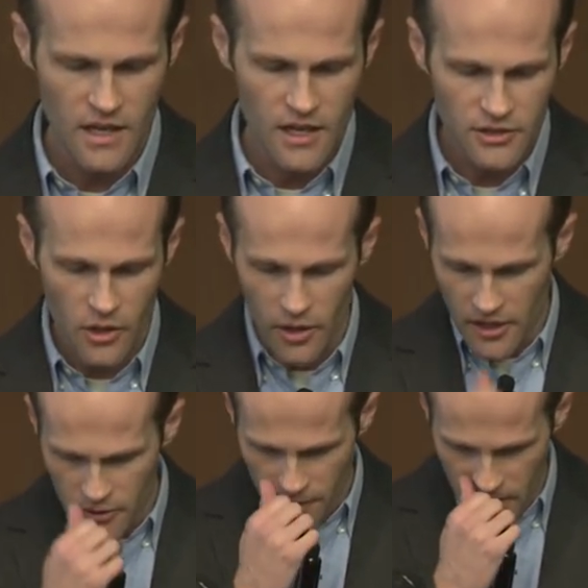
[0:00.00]
So
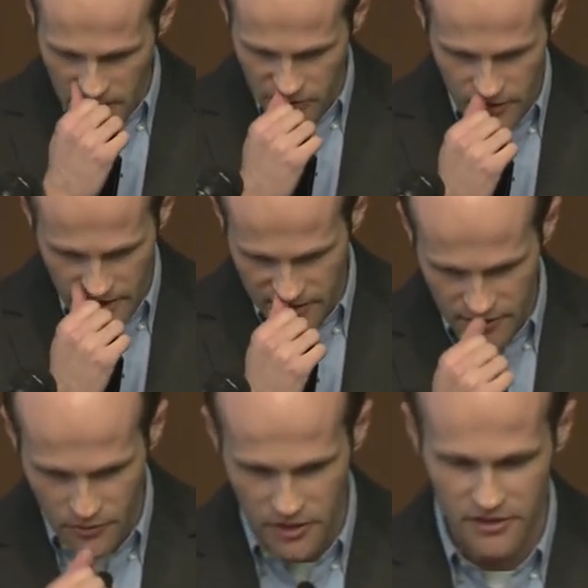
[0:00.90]
another feature is
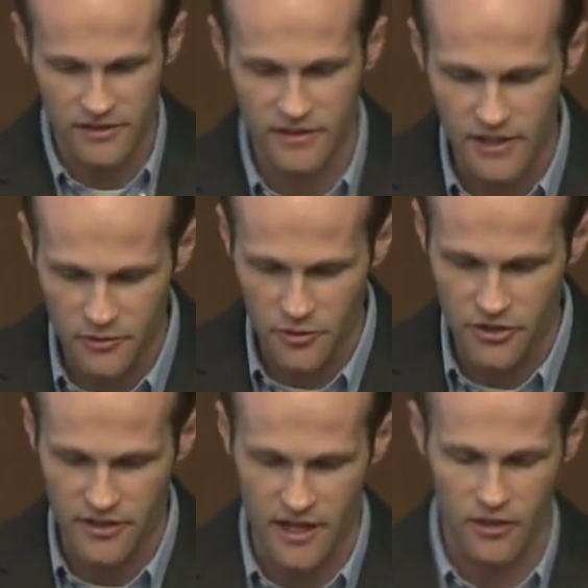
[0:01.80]
this one's, this one's
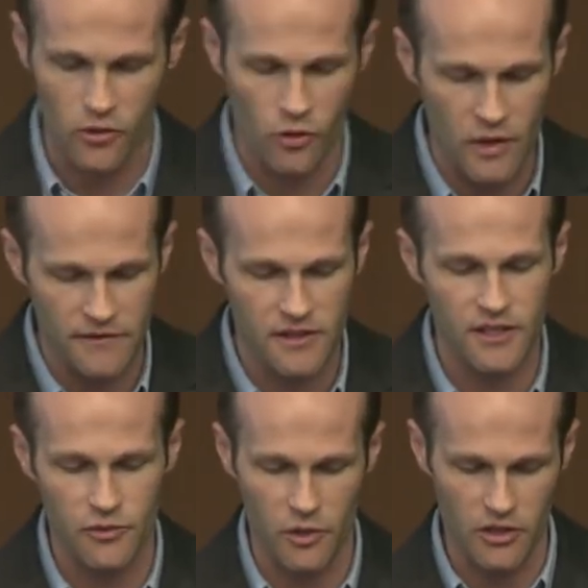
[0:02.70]
just kind of cool. We've seen
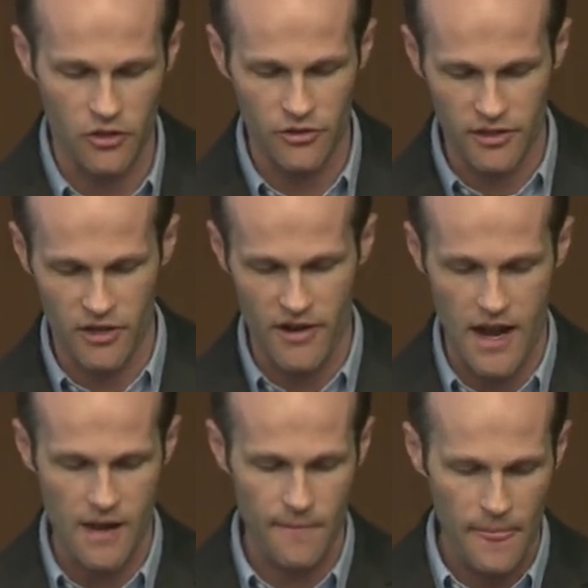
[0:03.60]
this one used in our
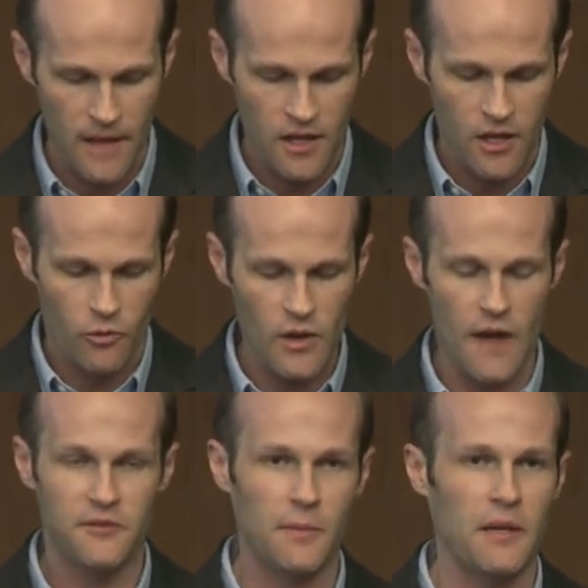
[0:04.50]
app. We
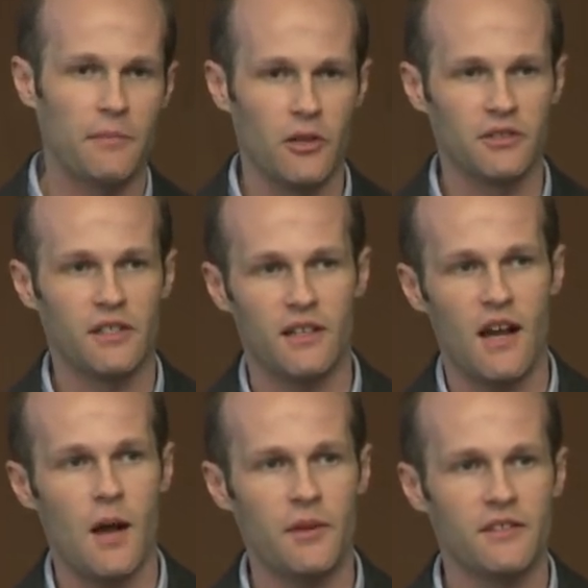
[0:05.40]
have tipping built into
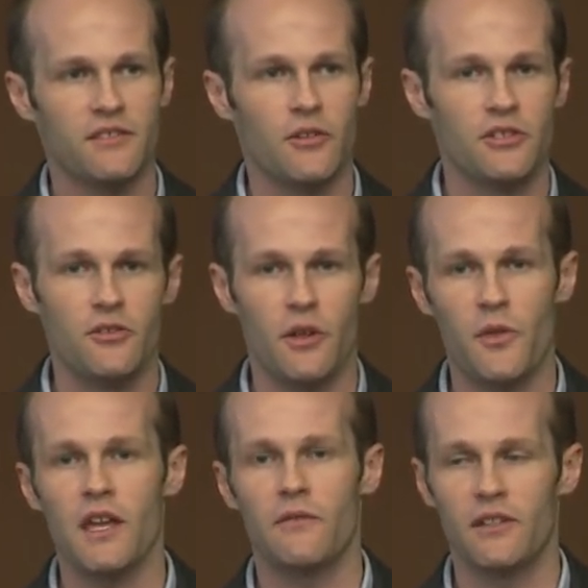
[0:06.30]
comments, so as you can
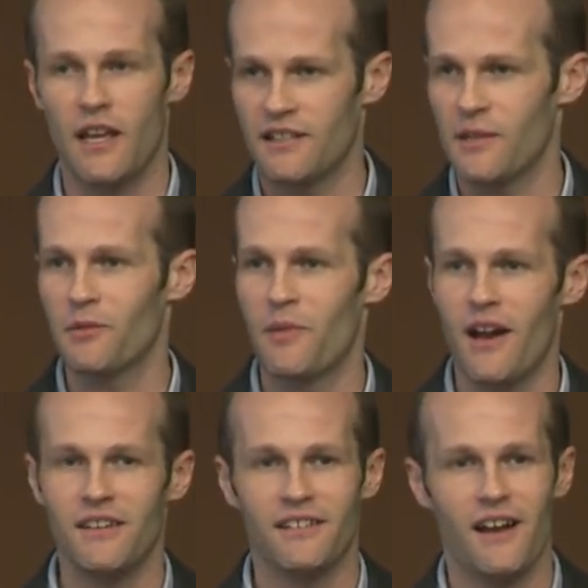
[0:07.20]
think of it like
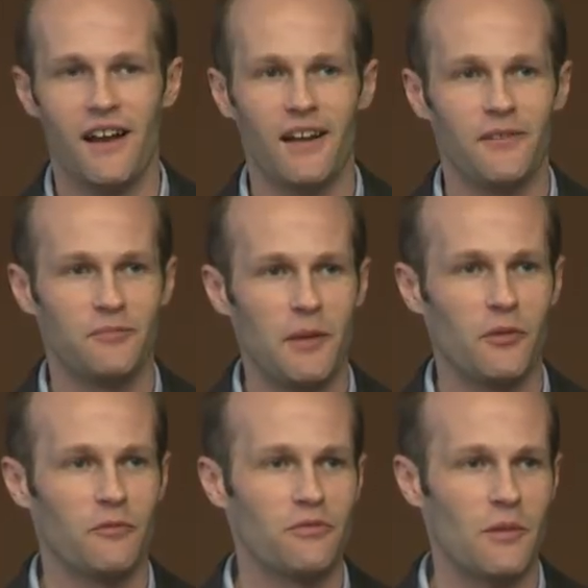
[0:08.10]
Tipperbot. Uh, people
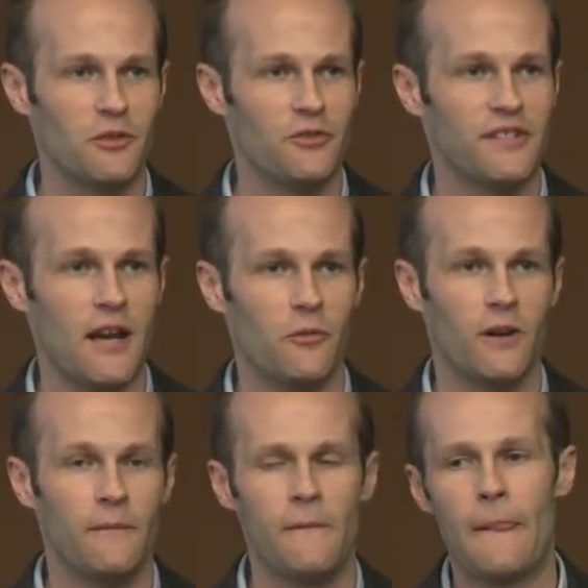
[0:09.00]
have probably used that
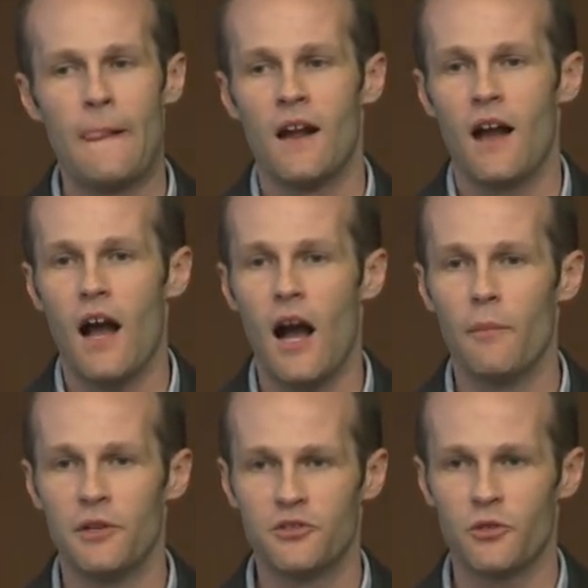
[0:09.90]
one, uh,
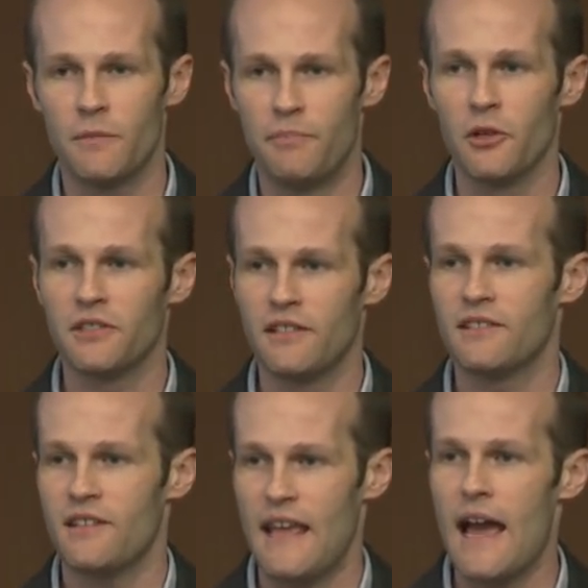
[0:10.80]
but sort of built
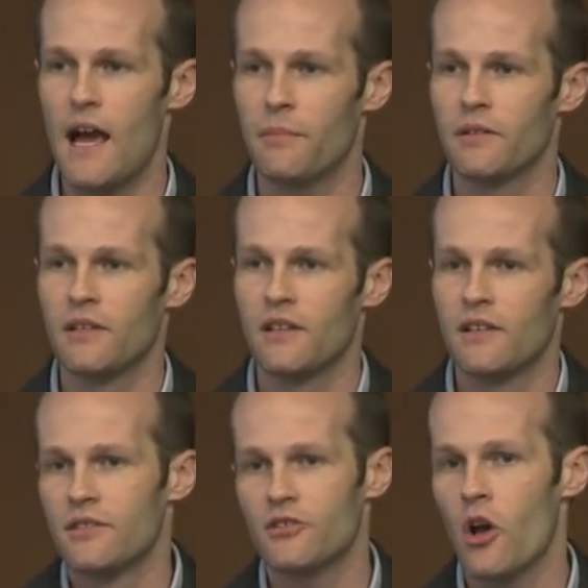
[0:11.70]
into the app.
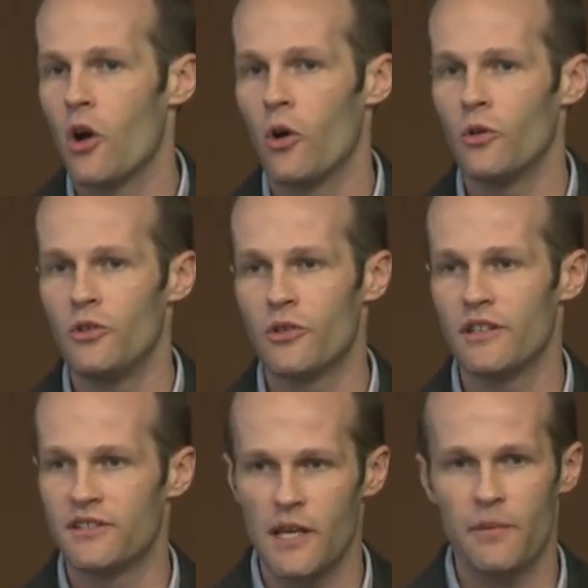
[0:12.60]
So you
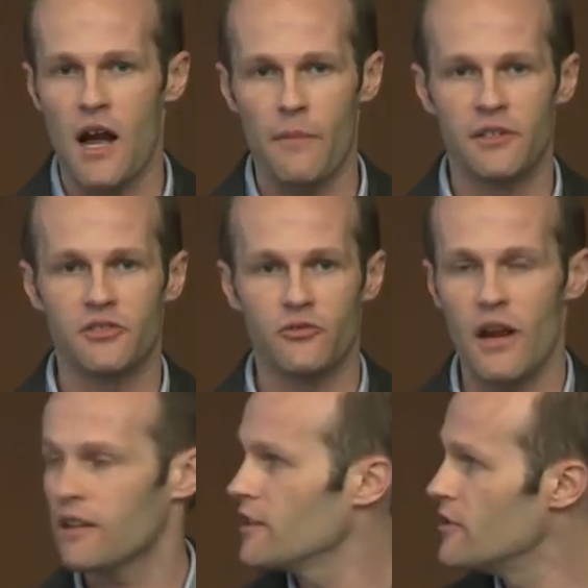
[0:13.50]
can tip comments
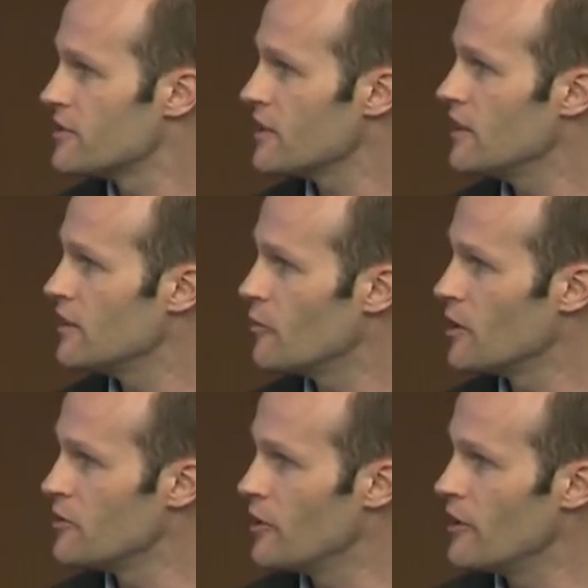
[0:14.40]
directly. You see
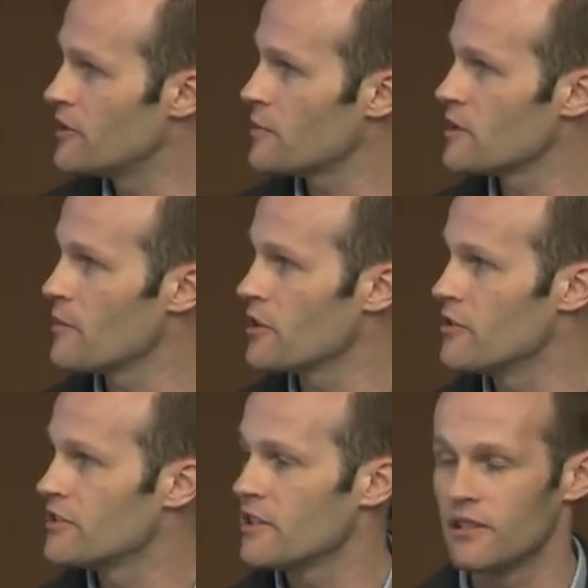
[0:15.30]
when you tip something, you
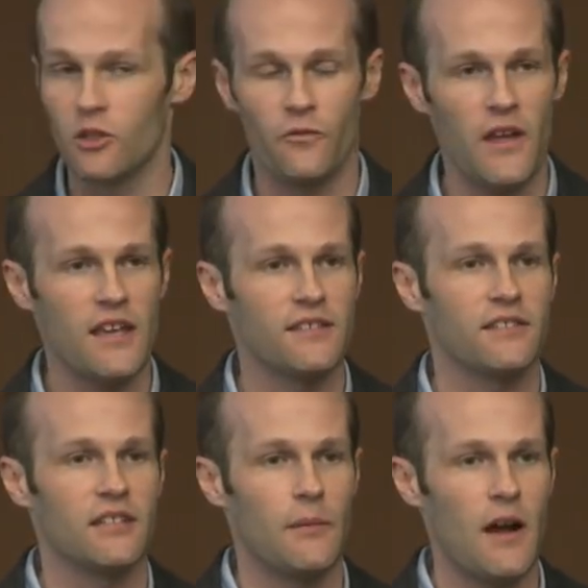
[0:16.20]
see a little face
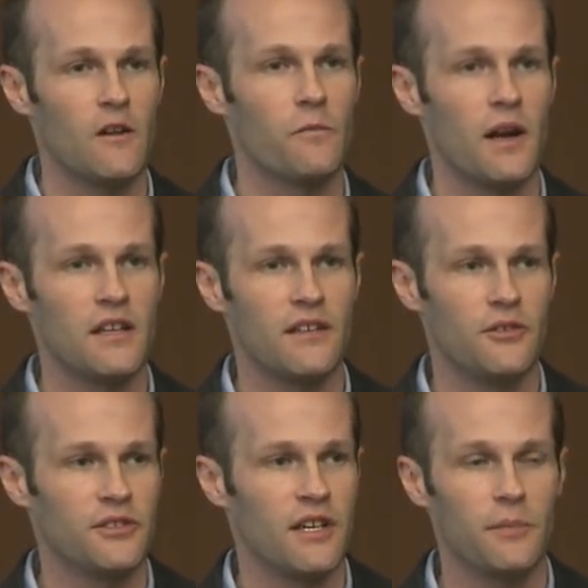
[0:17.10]
and the amount of money that you
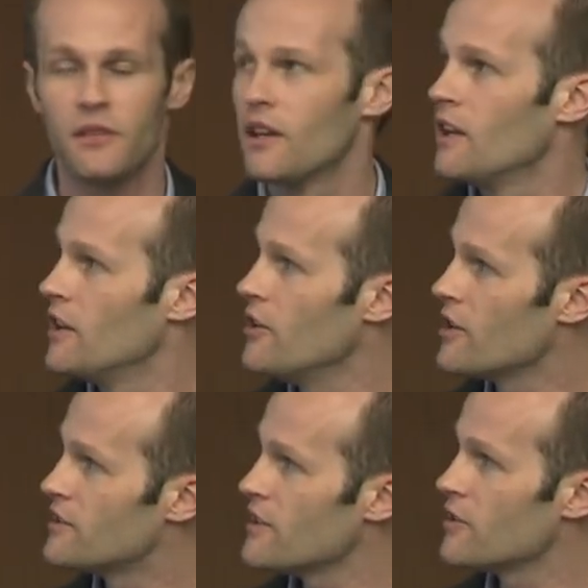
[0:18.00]
tipped. You
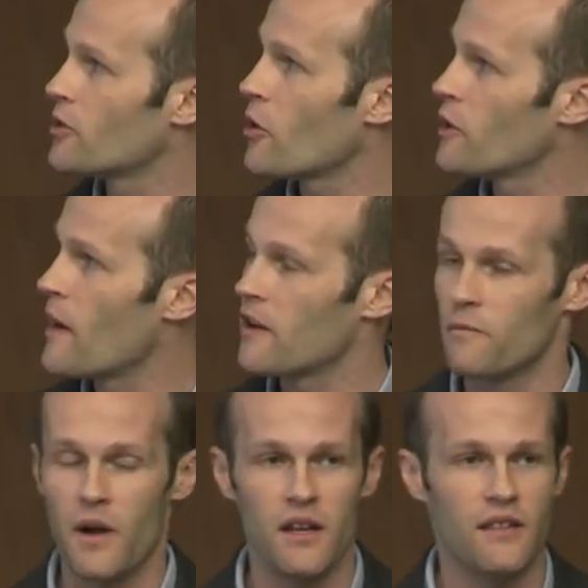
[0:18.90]
can see the total amount of
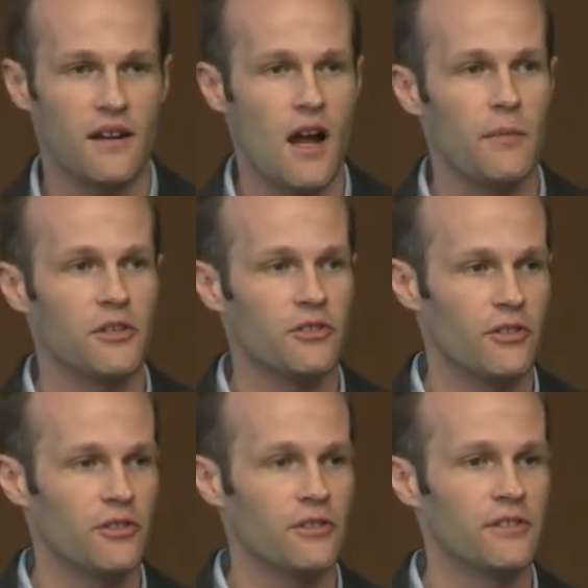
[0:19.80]
money the commenter
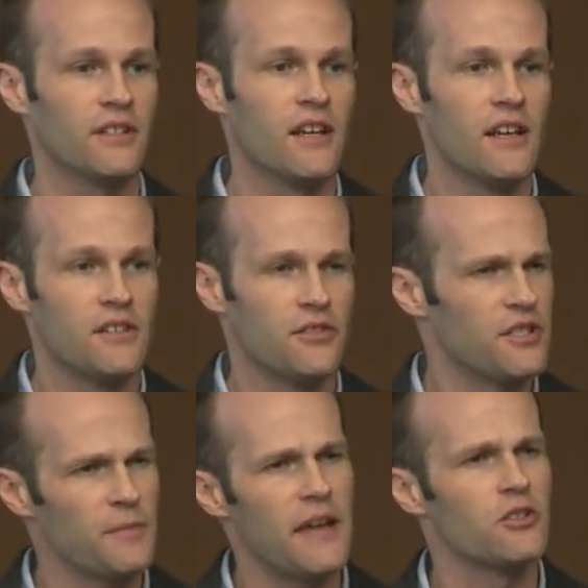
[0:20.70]
earned. So
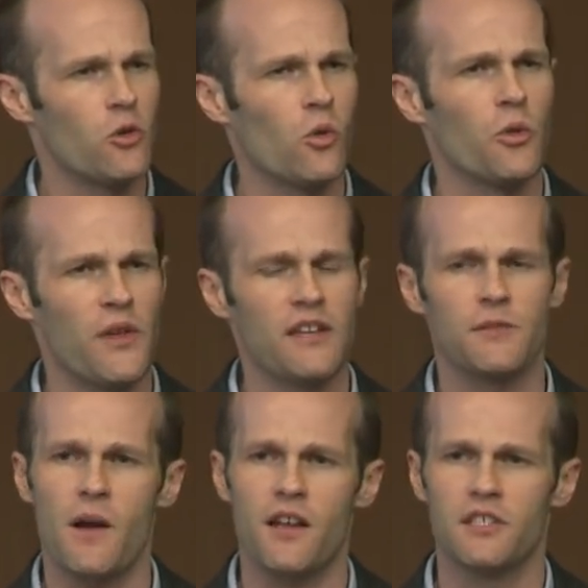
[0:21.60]
this makes cool things
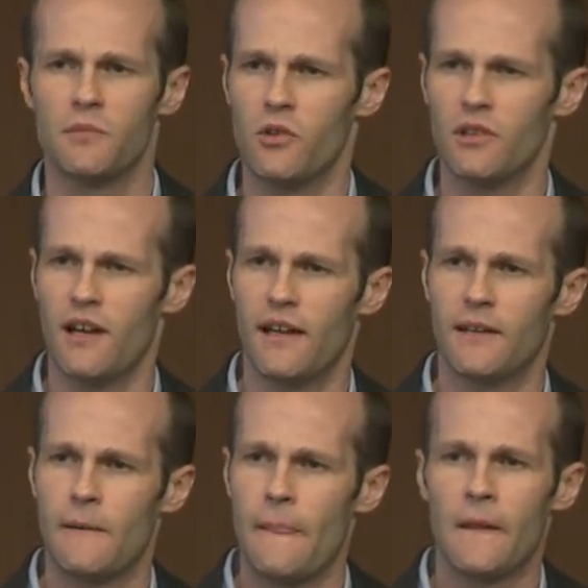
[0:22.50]
possible,
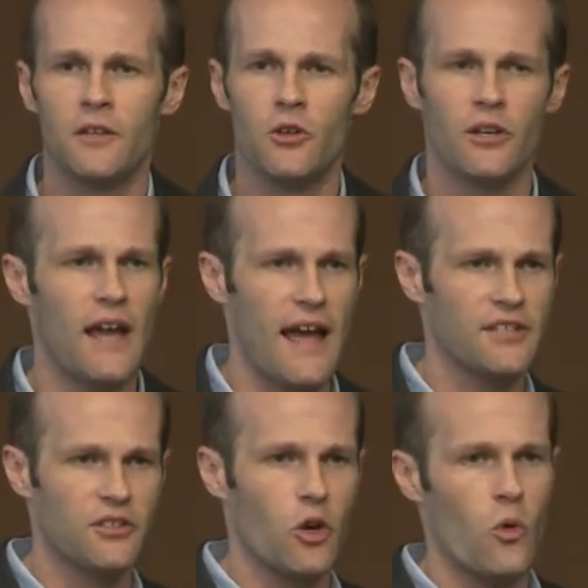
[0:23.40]
like you could
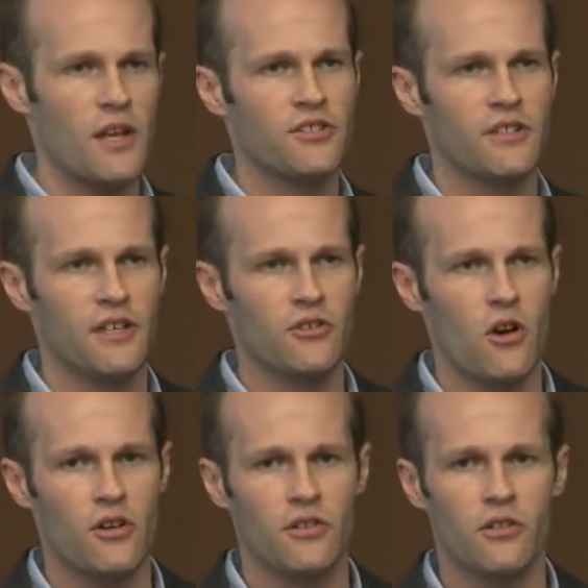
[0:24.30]
ask a question in your
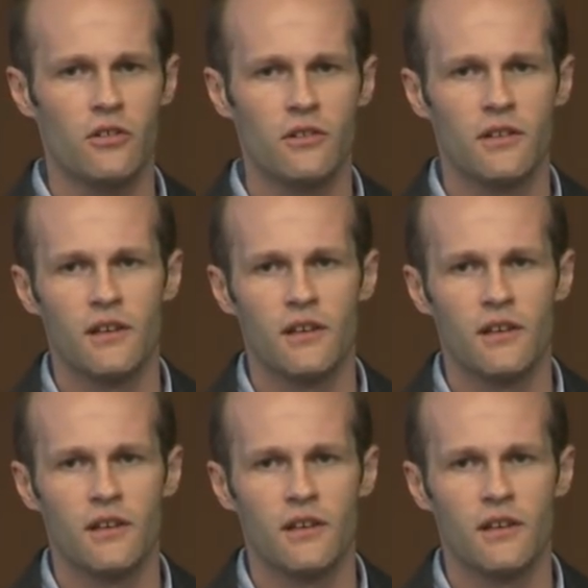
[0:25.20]
article